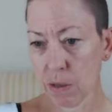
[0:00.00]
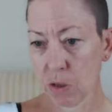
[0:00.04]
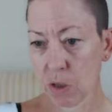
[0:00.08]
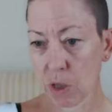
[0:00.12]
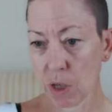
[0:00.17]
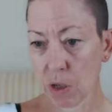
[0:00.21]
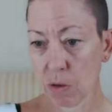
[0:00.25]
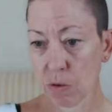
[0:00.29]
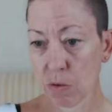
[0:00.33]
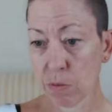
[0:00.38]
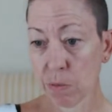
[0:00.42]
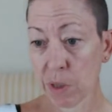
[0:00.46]

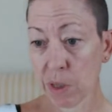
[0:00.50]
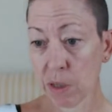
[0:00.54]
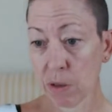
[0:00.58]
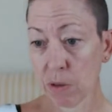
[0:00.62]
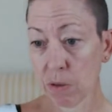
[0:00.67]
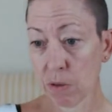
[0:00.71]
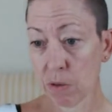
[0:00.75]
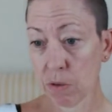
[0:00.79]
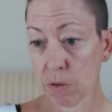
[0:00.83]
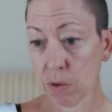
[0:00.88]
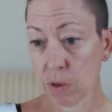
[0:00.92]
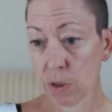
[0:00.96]
Joan, all mine
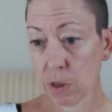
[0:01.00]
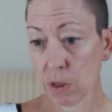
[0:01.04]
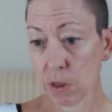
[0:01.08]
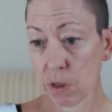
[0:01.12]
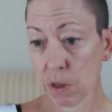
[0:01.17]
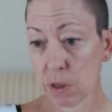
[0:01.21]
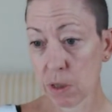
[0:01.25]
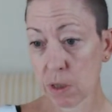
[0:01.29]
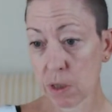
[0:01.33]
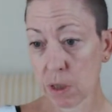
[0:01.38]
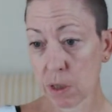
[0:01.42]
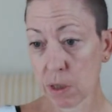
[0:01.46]
on
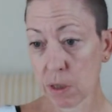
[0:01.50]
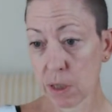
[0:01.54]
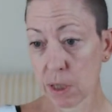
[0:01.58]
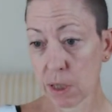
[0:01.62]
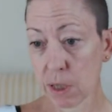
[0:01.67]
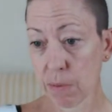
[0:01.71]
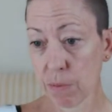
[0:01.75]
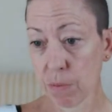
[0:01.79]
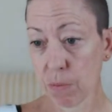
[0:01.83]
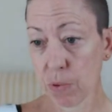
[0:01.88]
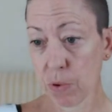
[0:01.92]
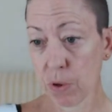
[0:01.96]
auction
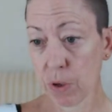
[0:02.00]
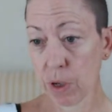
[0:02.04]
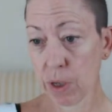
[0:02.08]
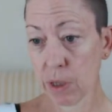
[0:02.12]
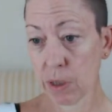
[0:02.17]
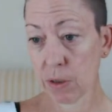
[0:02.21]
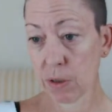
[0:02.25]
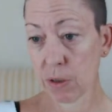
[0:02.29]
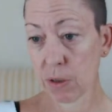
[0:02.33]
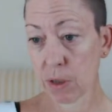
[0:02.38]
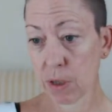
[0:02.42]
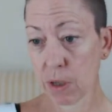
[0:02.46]
starting at
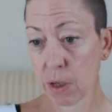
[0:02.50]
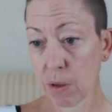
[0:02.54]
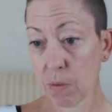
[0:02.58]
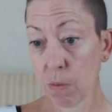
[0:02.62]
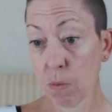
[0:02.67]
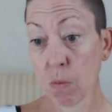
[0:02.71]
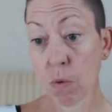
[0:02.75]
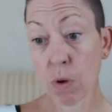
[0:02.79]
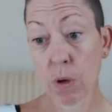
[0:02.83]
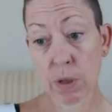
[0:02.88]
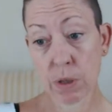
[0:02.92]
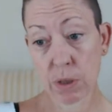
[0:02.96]
price I
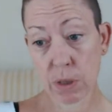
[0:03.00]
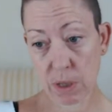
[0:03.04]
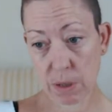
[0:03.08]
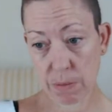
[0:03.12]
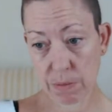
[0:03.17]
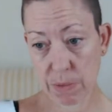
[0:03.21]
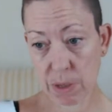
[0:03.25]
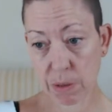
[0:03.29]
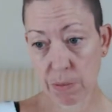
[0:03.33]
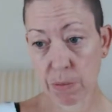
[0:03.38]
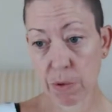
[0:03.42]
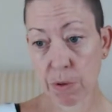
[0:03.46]
want.
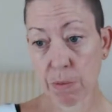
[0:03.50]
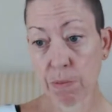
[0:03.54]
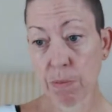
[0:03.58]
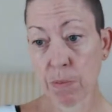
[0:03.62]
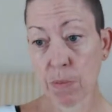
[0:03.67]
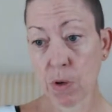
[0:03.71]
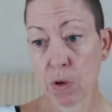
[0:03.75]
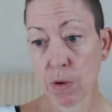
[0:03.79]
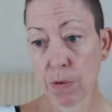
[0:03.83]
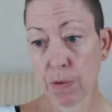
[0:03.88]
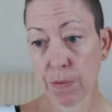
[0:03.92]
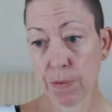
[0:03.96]
A
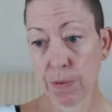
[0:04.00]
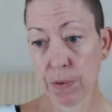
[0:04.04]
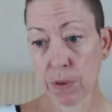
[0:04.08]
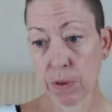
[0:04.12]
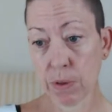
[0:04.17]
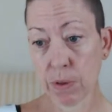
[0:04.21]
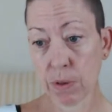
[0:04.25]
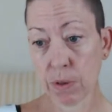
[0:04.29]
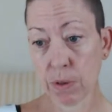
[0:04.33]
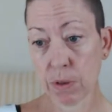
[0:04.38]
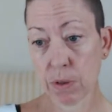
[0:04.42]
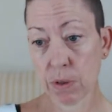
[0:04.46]
minimum
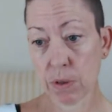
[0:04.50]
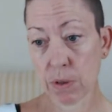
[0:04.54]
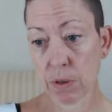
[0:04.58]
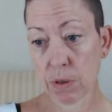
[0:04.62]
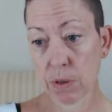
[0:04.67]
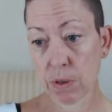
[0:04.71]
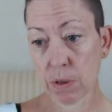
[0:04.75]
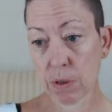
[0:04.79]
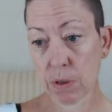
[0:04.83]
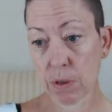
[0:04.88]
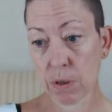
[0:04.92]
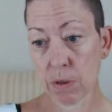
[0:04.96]
offers
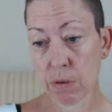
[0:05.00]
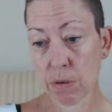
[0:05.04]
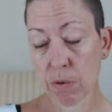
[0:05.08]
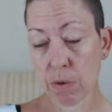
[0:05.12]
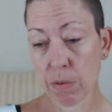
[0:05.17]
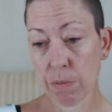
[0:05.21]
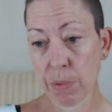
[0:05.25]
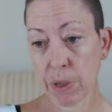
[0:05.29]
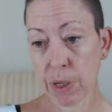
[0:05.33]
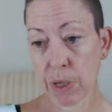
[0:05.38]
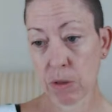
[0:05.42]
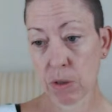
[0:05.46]

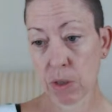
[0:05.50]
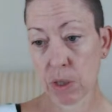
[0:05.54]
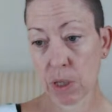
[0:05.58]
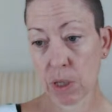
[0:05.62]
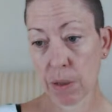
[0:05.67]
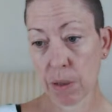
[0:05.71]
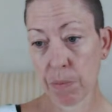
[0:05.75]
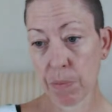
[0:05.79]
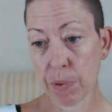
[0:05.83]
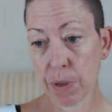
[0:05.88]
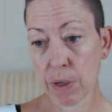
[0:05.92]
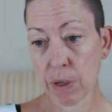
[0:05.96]
£1
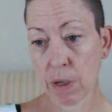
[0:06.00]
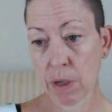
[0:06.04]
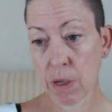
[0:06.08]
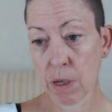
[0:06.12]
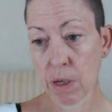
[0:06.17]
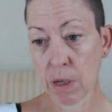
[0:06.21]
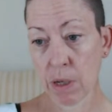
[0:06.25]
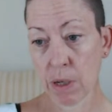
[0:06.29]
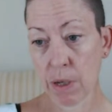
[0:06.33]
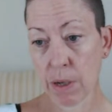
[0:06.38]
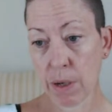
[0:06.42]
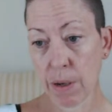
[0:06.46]
cheaper.
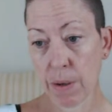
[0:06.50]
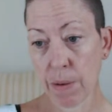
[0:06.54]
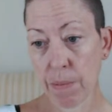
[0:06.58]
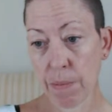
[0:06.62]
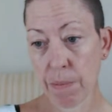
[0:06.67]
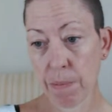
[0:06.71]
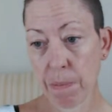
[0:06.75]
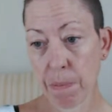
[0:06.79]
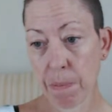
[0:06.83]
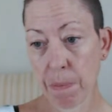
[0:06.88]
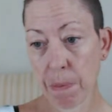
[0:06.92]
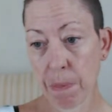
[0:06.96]

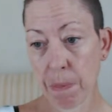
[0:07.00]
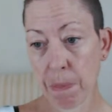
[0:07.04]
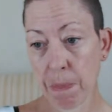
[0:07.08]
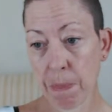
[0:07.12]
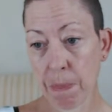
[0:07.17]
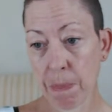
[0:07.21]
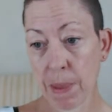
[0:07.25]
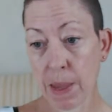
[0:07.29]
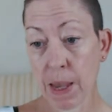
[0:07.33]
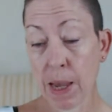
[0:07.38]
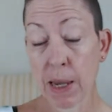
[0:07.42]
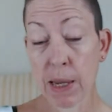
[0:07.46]

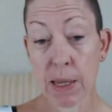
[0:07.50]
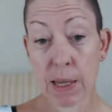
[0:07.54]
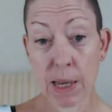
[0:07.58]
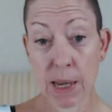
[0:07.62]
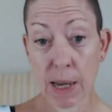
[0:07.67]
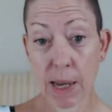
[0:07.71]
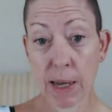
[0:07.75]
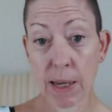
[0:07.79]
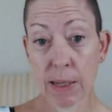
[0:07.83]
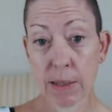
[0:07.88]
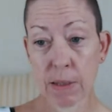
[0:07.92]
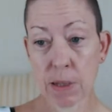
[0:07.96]

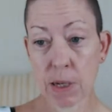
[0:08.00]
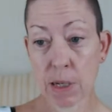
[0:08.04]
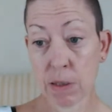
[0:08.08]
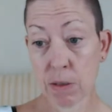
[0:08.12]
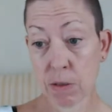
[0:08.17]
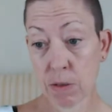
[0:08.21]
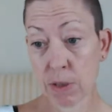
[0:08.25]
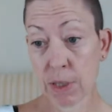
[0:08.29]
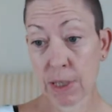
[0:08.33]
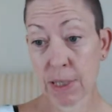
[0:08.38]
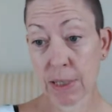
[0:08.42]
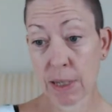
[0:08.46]
Yeah.
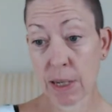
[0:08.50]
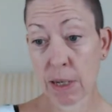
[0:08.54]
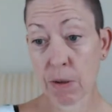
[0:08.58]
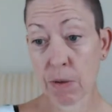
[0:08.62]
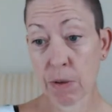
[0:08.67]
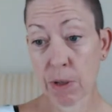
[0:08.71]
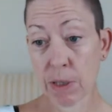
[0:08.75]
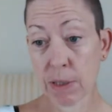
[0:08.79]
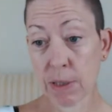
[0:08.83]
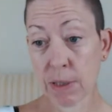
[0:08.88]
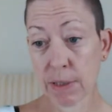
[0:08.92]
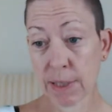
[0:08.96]
And is
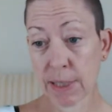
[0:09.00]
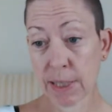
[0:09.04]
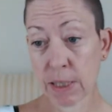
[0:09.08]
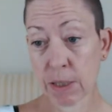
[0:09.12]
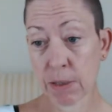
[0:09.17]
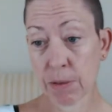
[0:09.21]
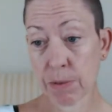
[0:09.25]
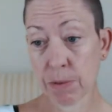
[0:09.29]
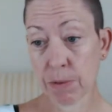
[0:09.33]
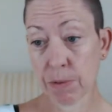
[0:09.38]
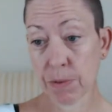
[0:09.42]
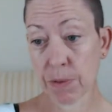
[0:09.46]
that quite
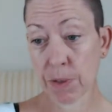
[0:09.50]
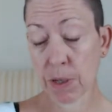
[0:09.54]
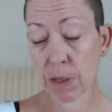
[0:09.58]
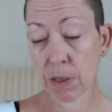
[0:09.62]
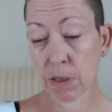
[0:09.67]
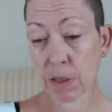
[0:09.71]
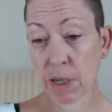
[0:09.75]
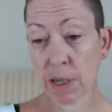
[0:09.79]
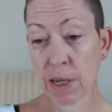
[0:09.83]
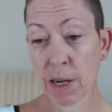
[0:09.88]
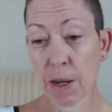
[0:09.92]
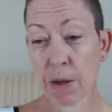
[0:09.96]
successful for you?
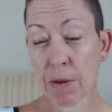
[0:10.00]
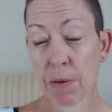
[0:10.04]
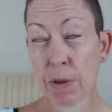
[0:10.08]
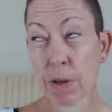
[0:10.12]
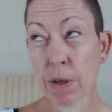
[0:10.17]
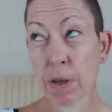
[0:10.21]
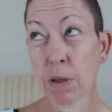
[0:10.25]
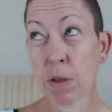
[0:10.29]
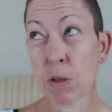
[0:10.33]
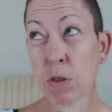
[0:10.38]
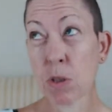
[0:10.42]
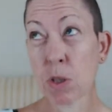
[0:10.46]
Because I know
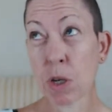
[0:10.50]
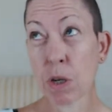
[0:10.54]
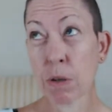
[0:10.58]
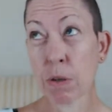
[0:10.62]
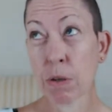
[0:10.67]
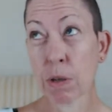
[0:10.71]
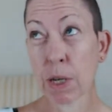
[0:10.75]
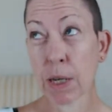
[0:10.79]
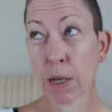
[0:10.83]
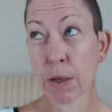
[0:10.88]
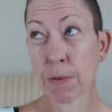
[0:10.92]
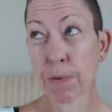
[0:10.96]
that you
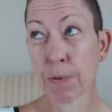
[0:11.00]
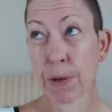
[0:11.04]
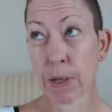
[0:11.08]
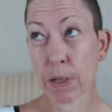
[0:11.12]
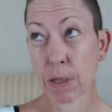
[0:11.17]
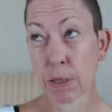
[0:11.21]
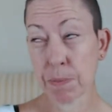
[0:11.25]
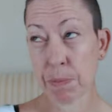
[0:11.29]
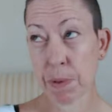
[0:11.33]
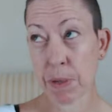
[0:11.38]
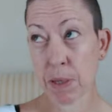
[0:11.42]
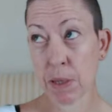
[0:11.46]
don't get your
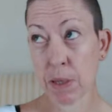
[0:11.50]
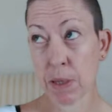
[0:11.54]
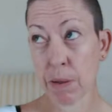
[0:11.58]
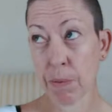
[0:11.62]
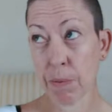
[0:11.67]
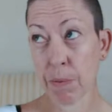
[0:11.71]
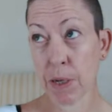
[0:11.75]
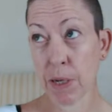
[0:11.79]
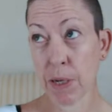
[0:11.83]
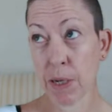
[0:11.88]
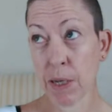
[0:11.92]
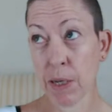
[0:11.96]
fingers burnt
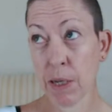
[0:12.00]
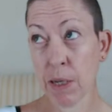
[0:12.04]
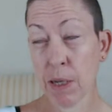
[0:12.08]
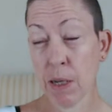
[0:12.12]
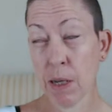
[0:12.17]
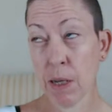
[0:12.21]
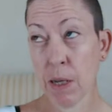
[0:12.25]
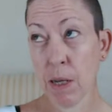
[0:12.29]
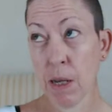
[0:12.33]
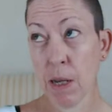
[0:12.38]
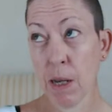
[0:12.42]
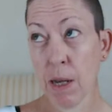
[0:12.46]
that
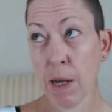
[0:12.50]
way.